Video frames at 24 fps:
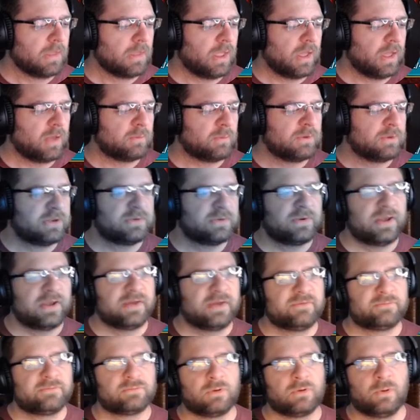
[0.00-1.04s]
We do
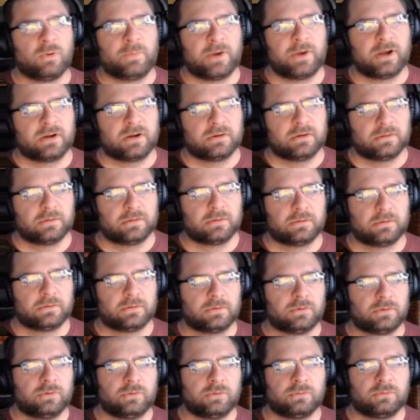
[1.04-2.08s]
have Robar,
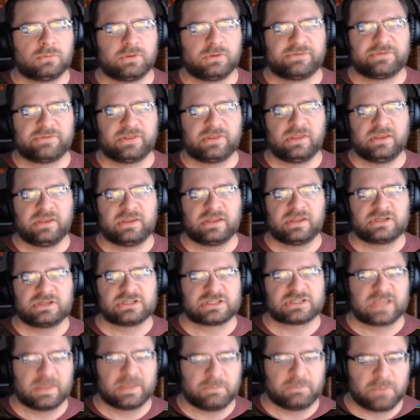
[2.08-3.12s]
who recently did
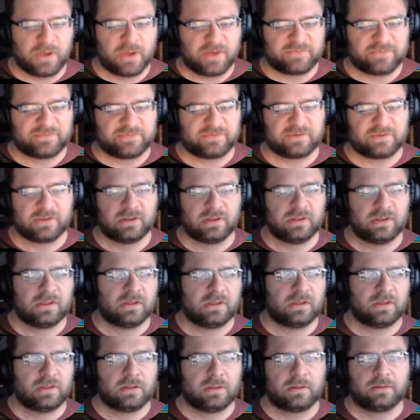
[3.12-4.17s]
just get buffed.
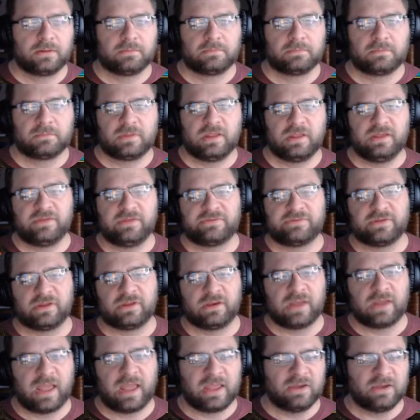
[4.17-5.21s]
He's
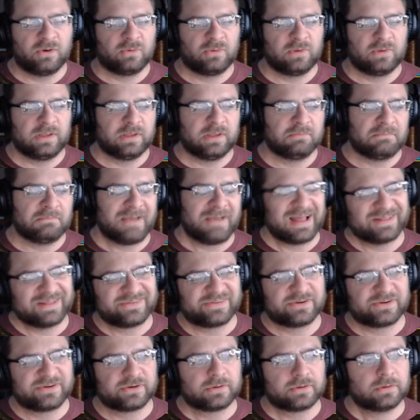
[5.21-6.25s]
an AoE
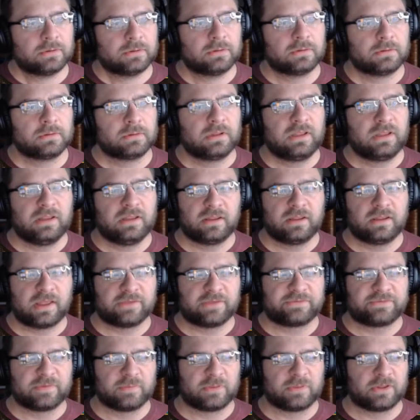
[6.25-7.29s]
monster. He has
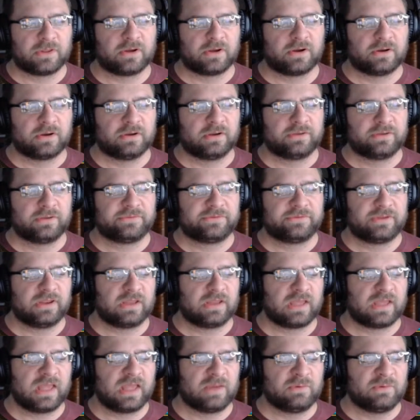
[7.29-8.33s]
some of the hardest
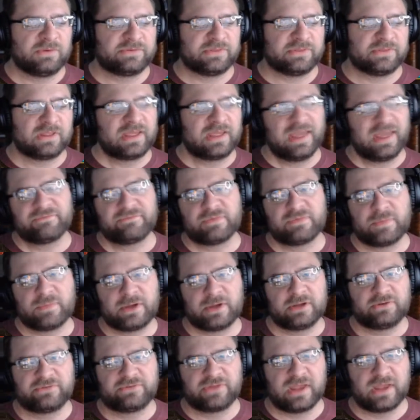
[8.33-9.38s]
hitting AoEs in the game, from my
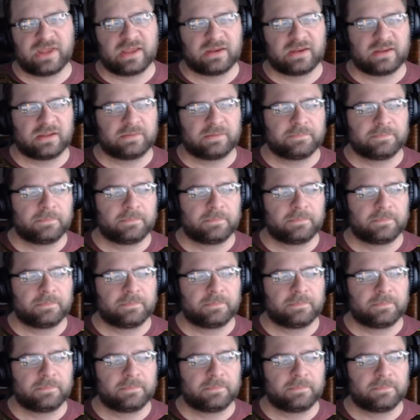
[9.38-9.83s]
understanding.